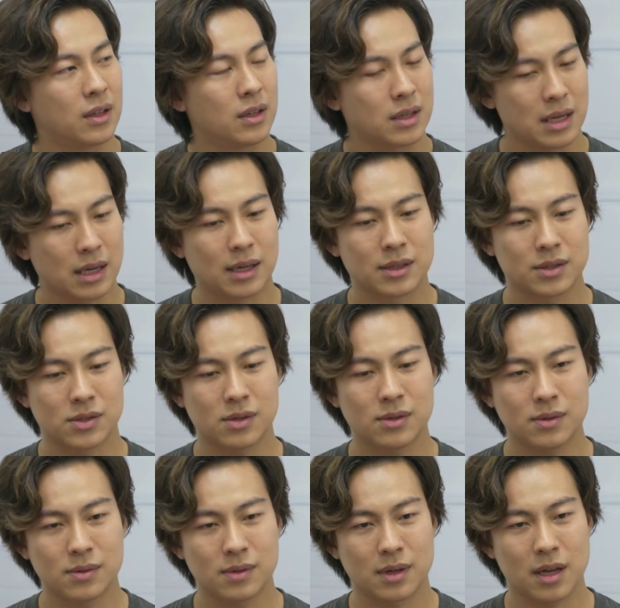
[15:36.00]
Yeah,
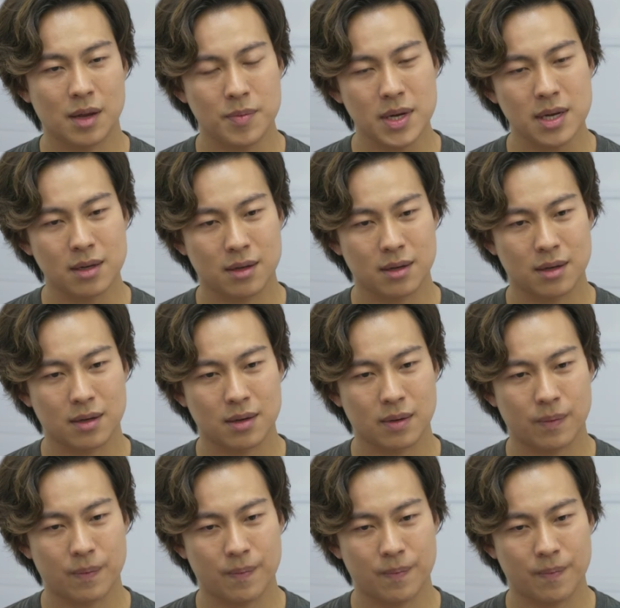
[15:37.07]
so I mean,
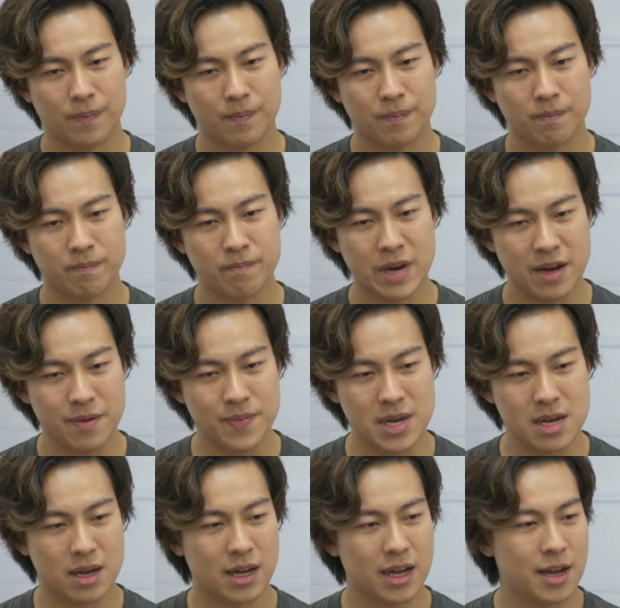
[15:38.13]

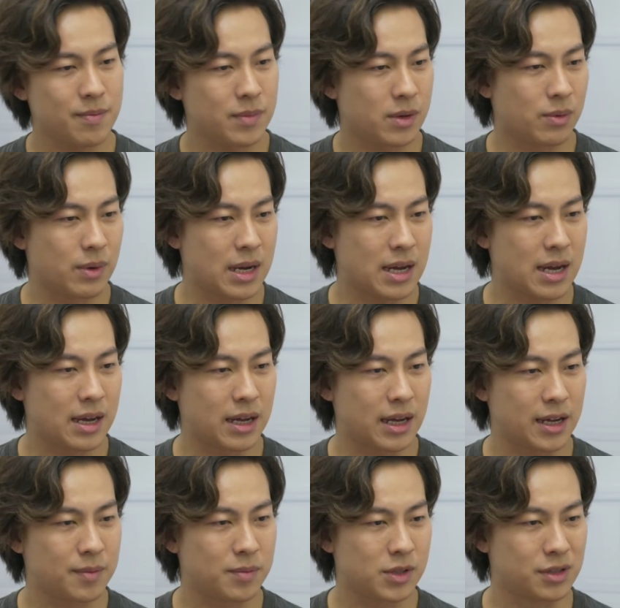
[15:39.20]
maybe I am the way I
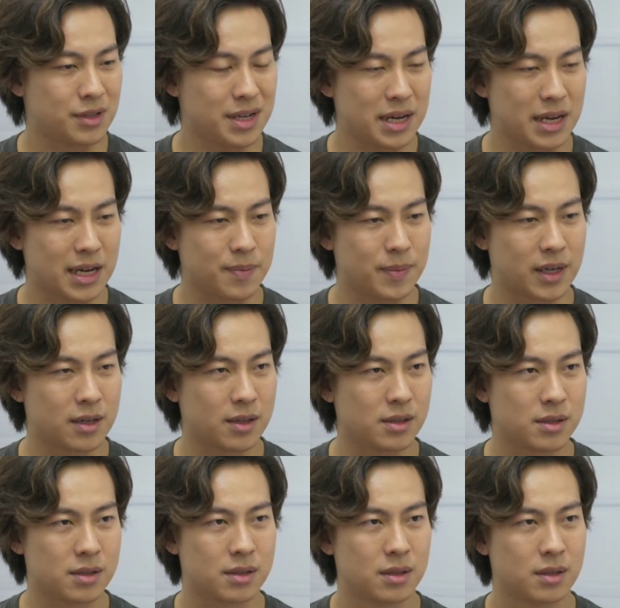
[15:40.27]
am today
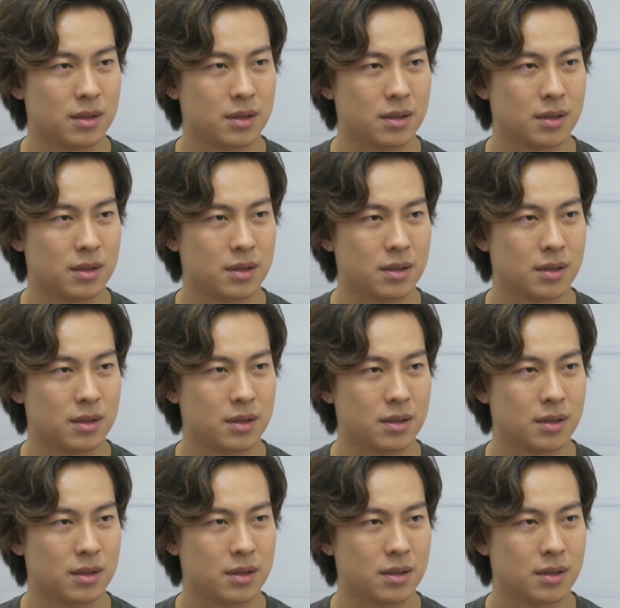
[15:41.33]
because